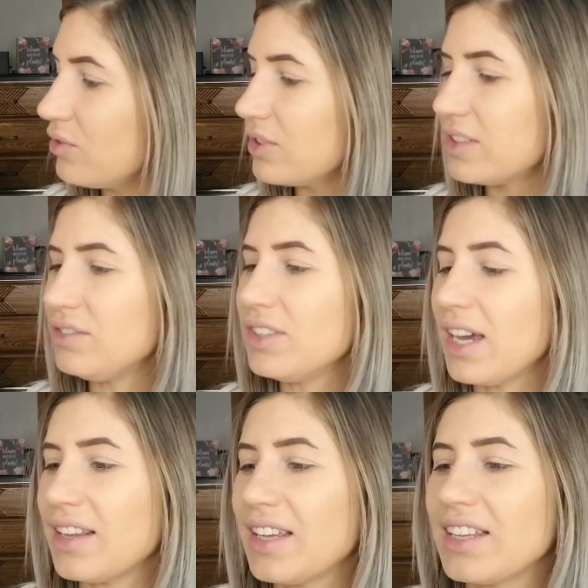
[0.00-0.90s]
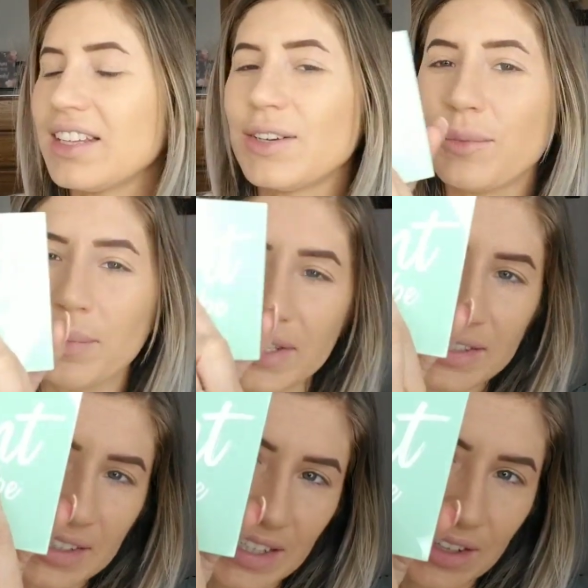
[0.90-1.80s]
Ooh, it's even got like a little mint
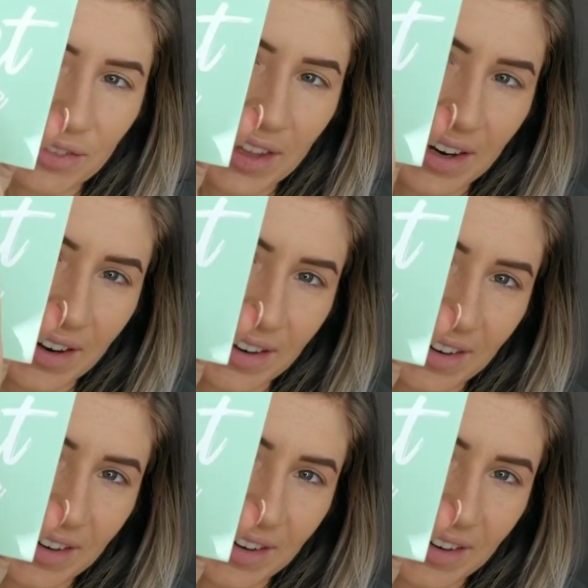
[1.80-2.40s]
leaf there.